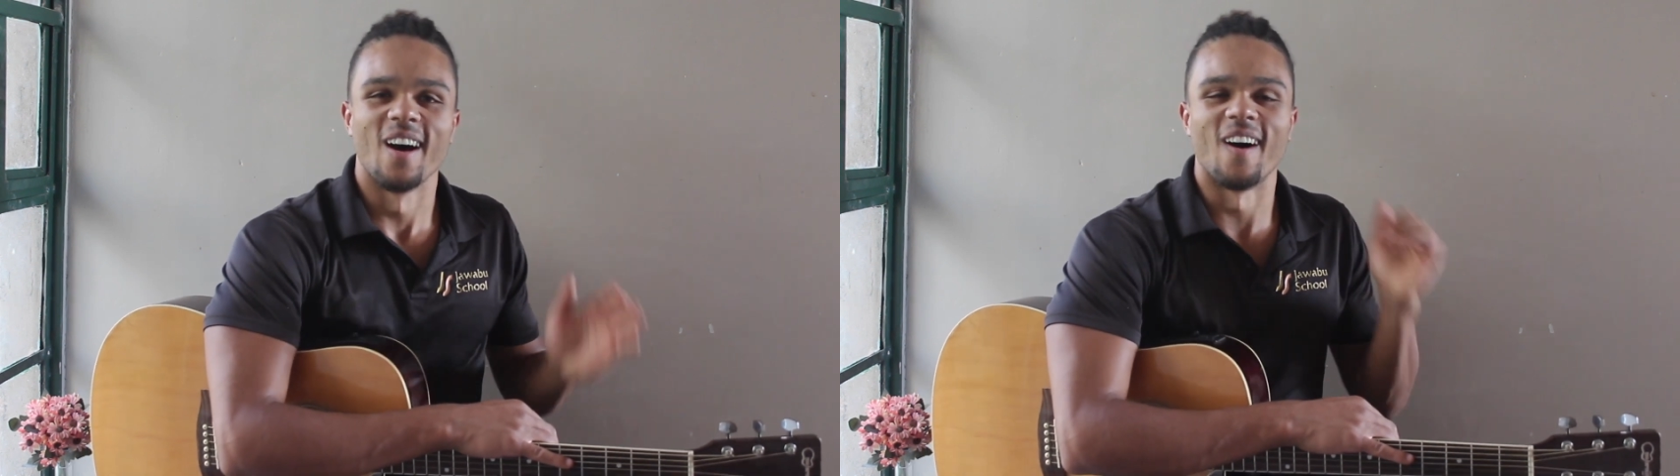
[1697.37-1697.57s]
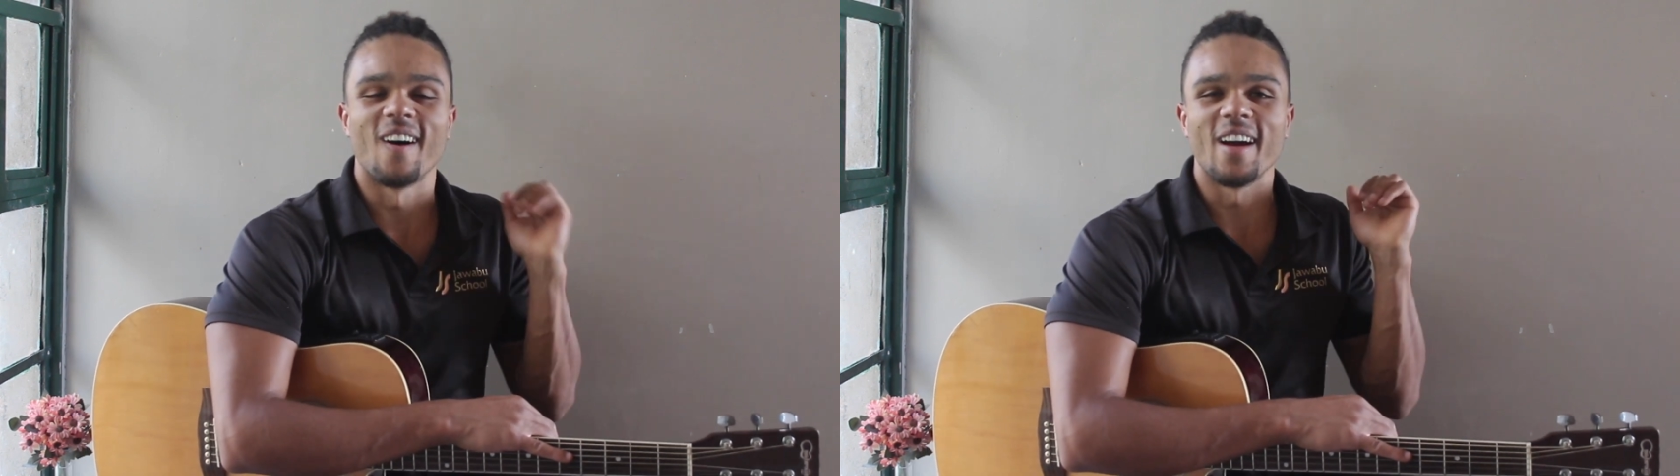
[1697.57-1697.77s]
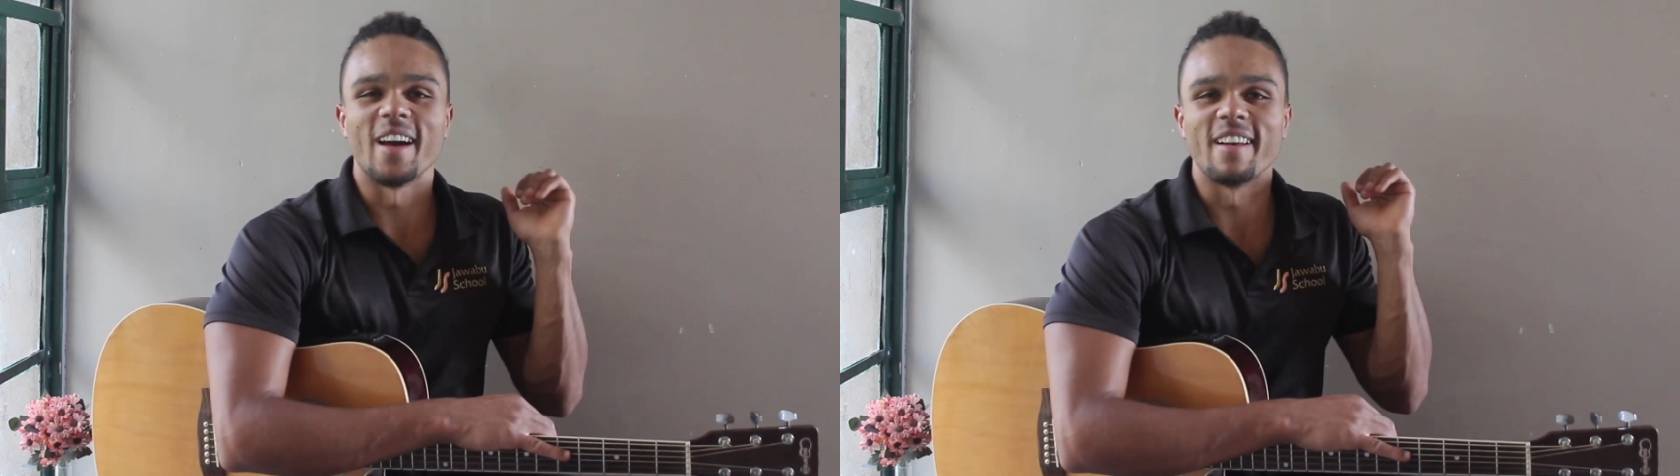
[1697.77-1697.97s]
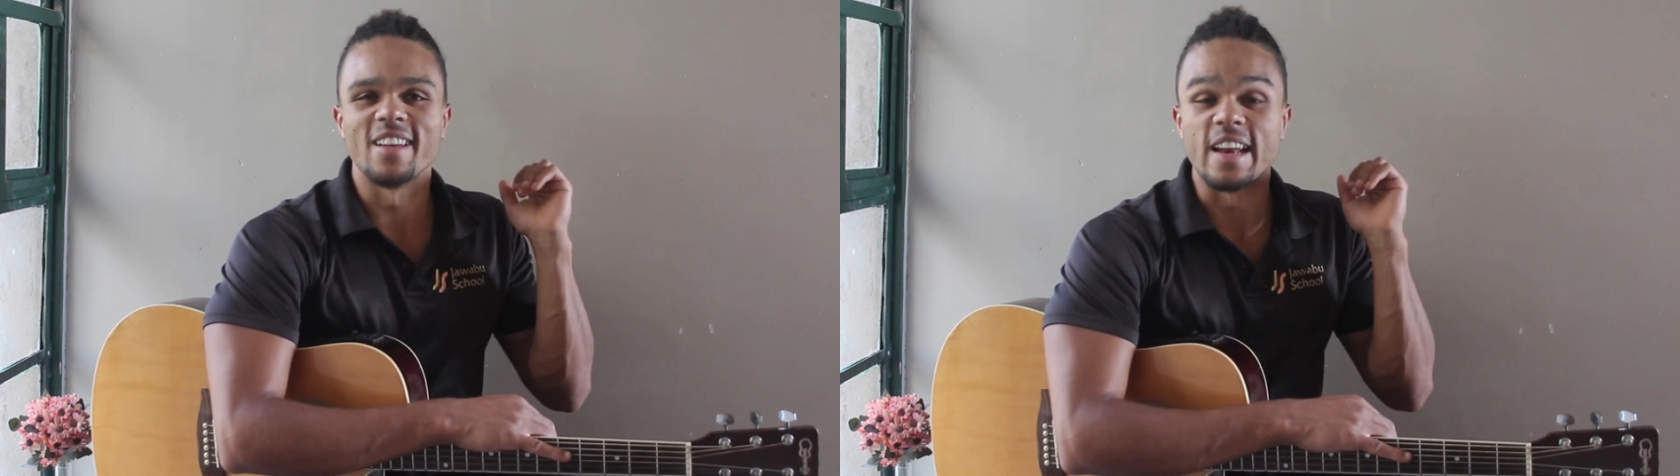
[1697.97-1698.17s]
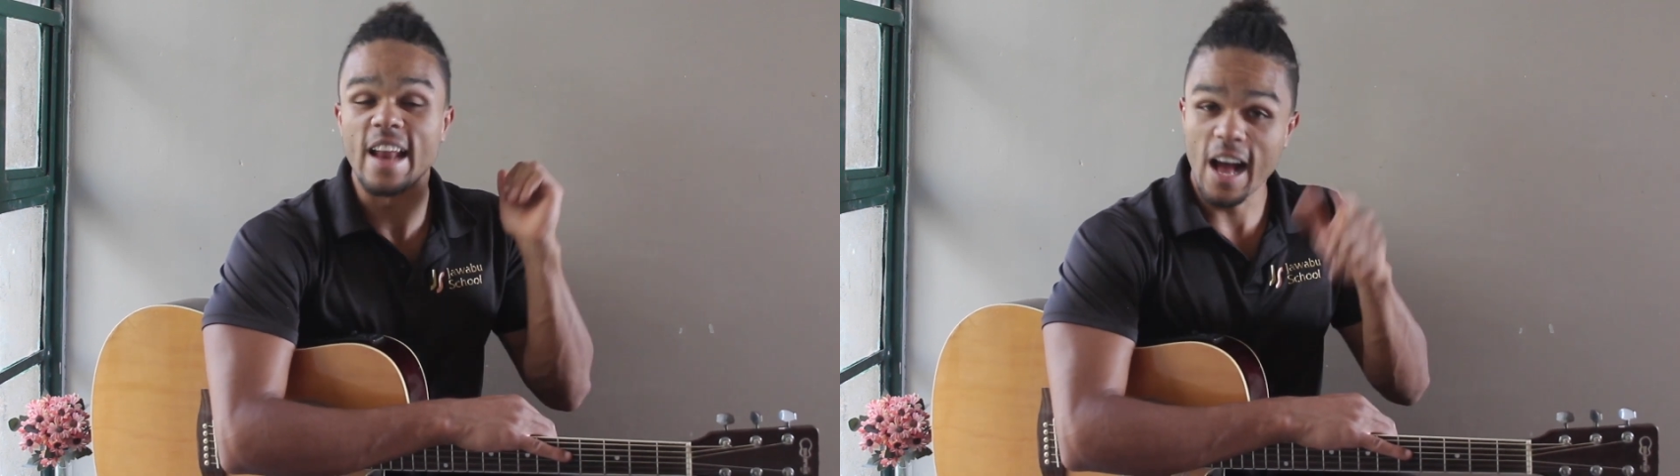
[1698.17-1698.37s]
All right,
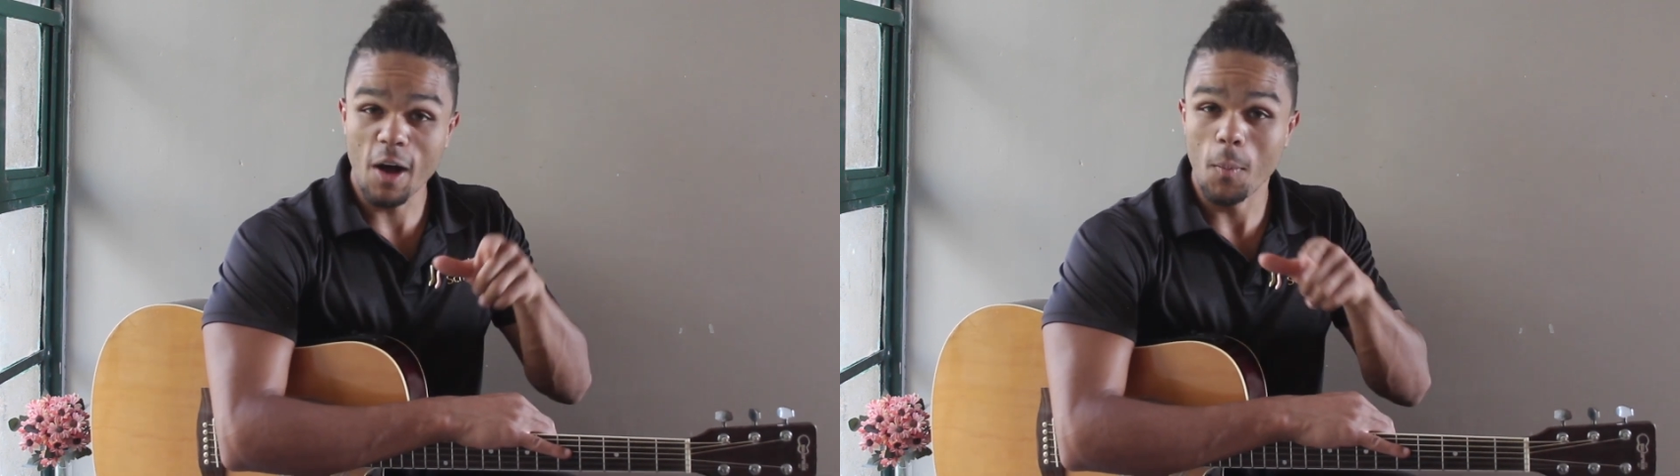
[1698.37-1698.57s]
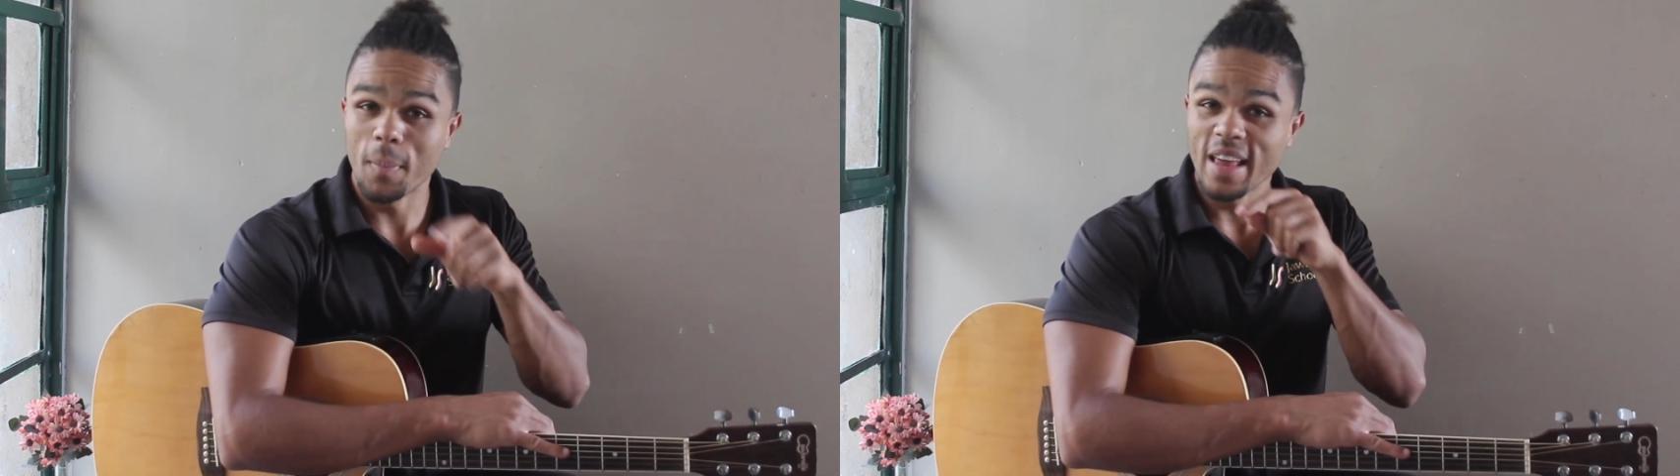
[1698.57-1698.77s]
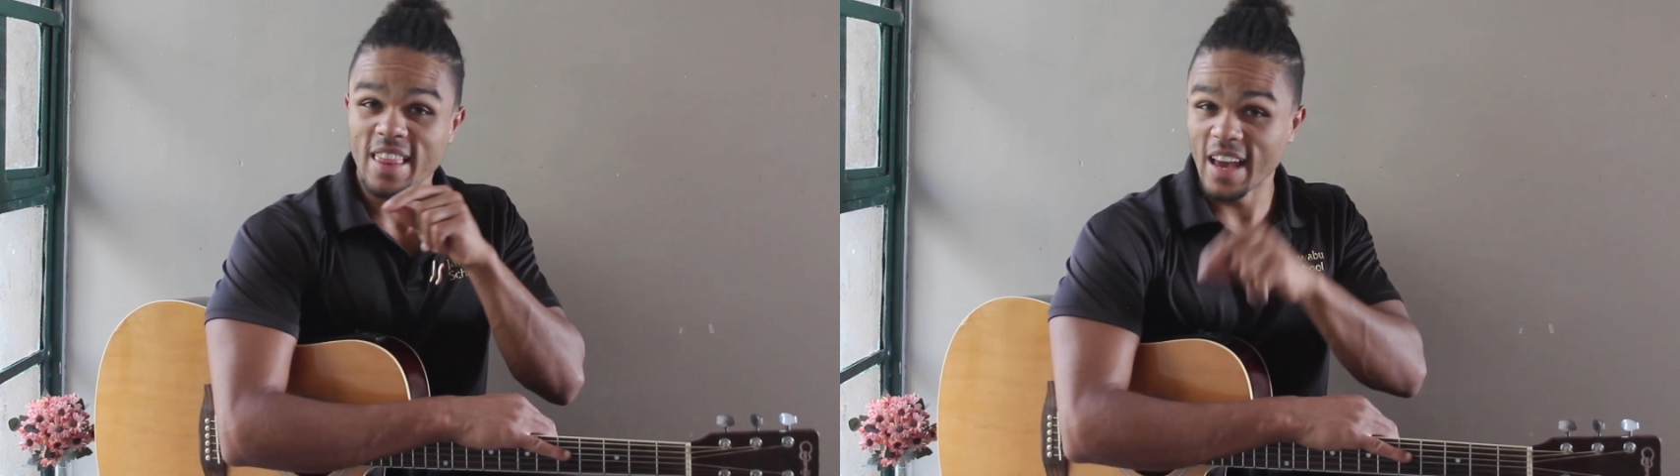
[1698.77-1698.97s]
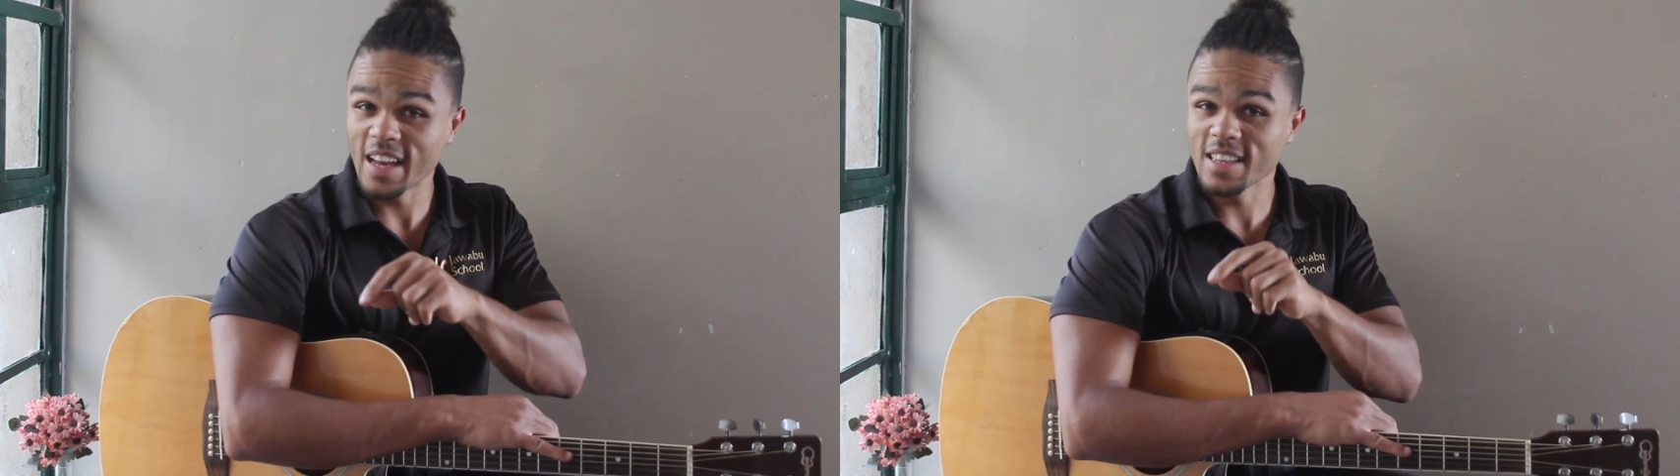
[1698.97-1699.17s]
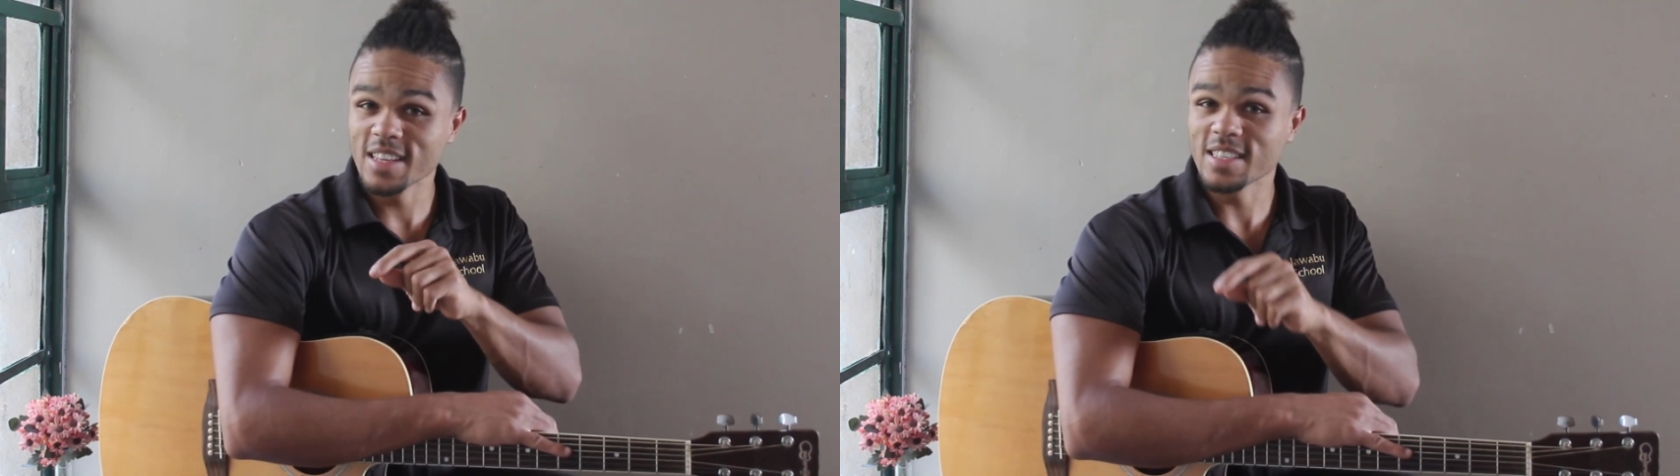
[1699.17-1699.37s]
now by the
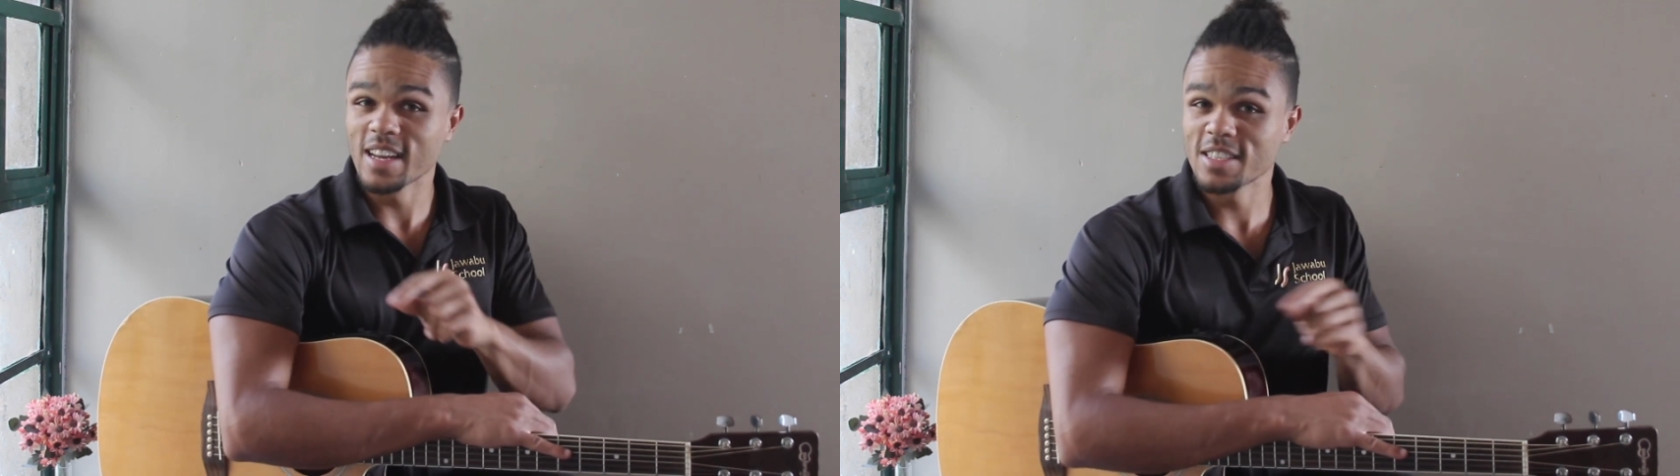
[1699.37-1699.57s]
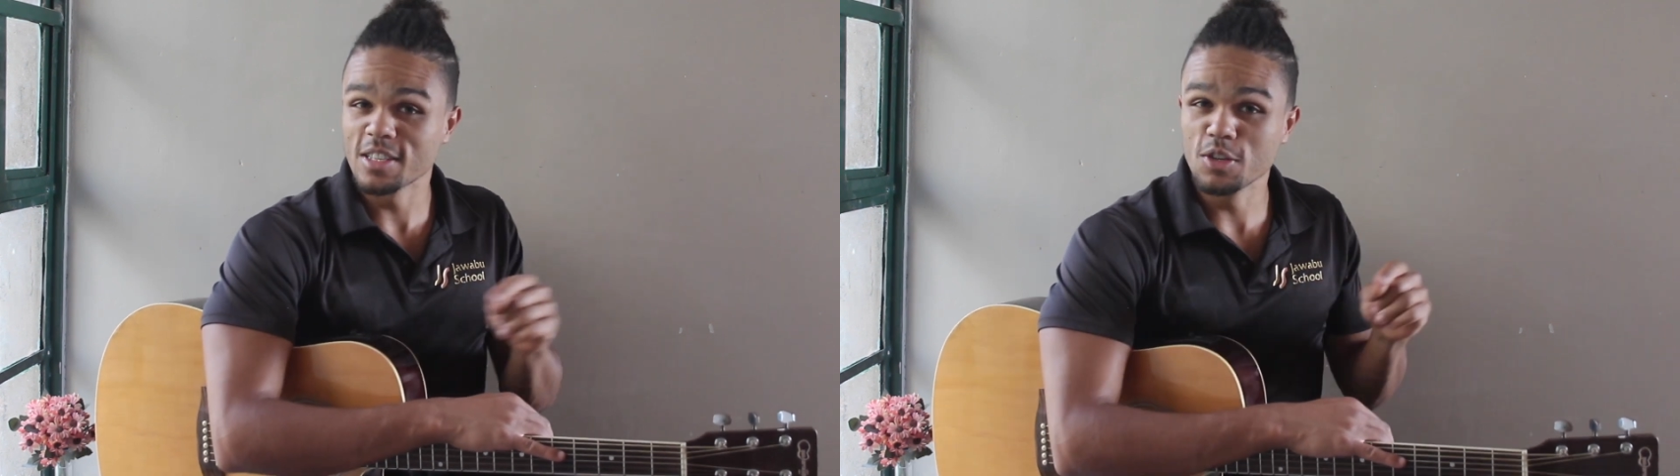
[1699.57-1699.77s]
end of this lesson,